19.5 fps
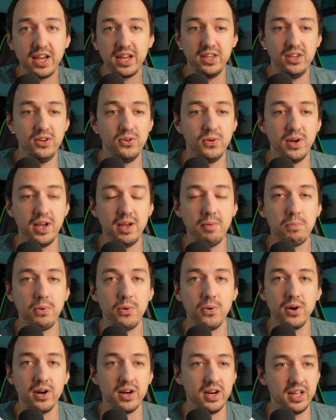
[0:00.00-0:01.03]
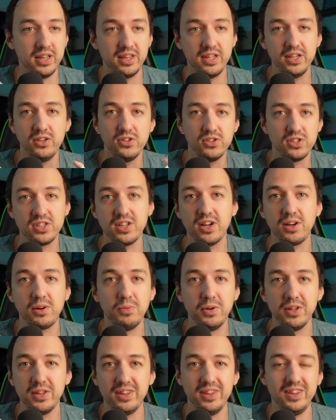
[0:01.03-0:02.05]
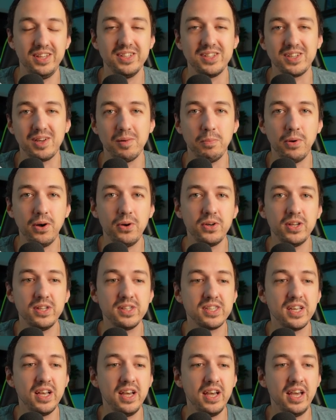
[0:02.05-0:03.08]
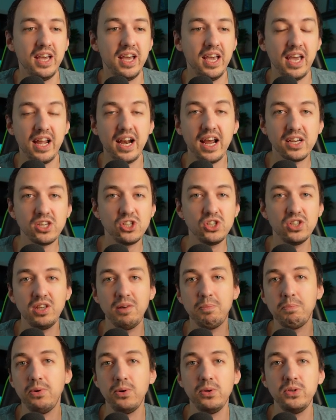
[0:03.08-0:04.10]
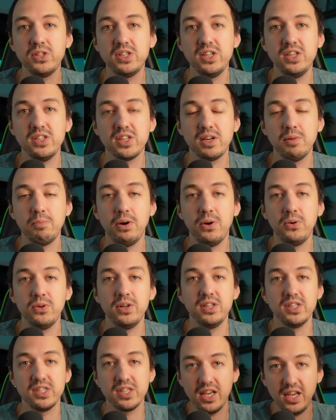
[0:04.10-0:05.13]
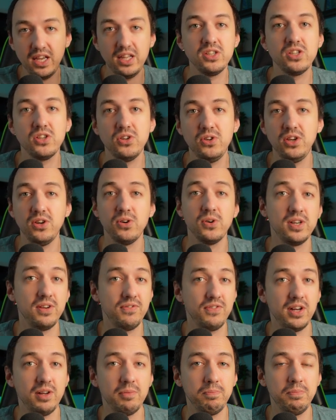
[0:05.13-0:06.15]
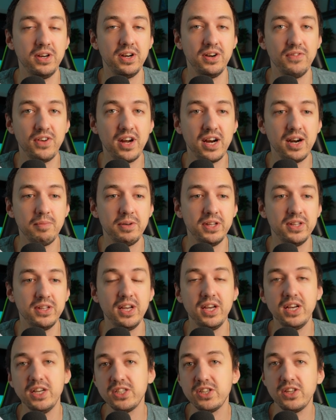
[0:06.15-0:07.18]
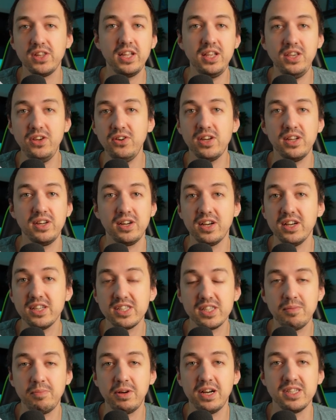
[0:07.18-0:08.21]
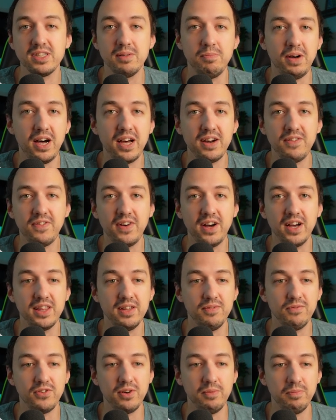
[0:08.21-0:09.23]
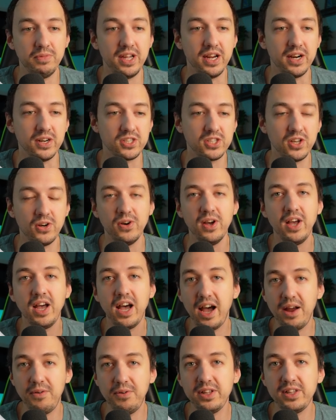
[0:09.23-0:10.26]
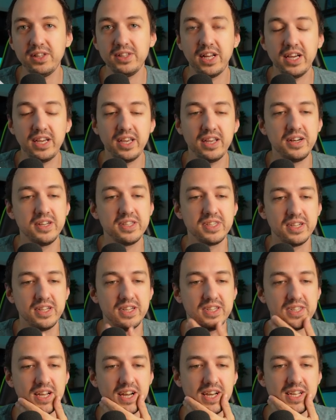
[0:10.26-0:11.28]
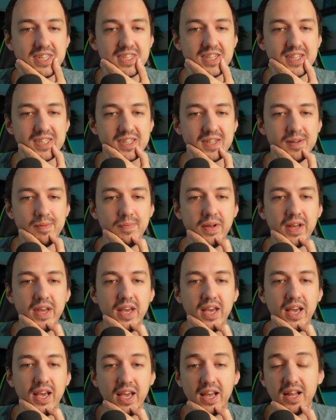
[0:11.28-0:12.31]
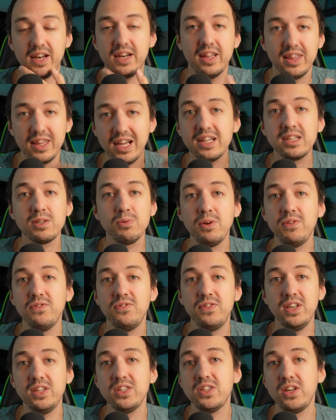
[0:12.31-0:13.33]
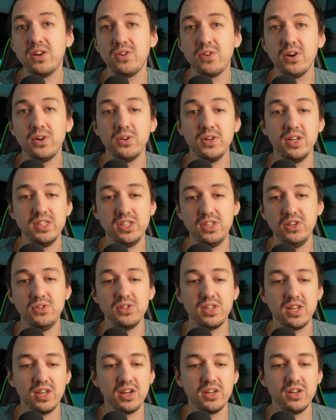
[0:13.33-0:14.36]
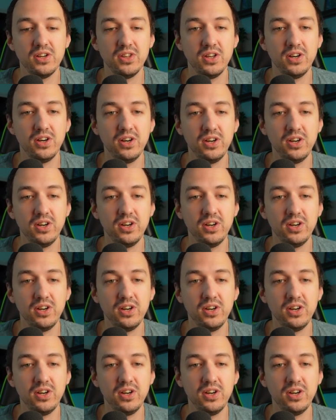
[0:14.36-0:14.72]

that you import and then you're stuck with these components. It actually pulls these components into your development environment, so then you can customize and modify them from there. So I really like it as a design system, and that's what V zero is using under the